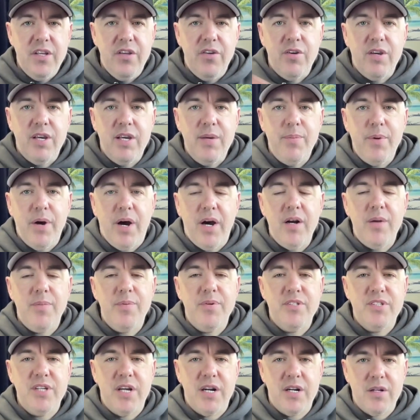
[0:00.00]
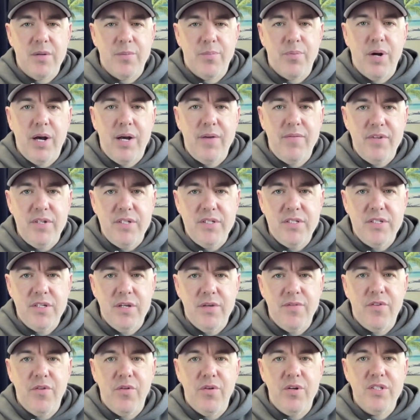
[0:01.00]
You keep 100% of the profits.
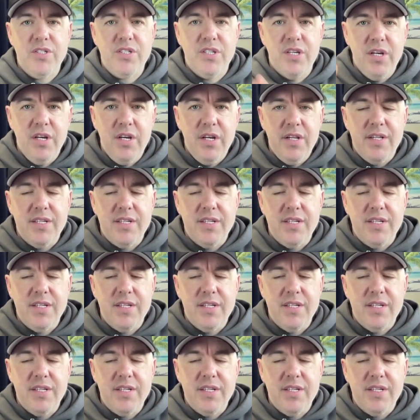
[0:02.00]
Of course,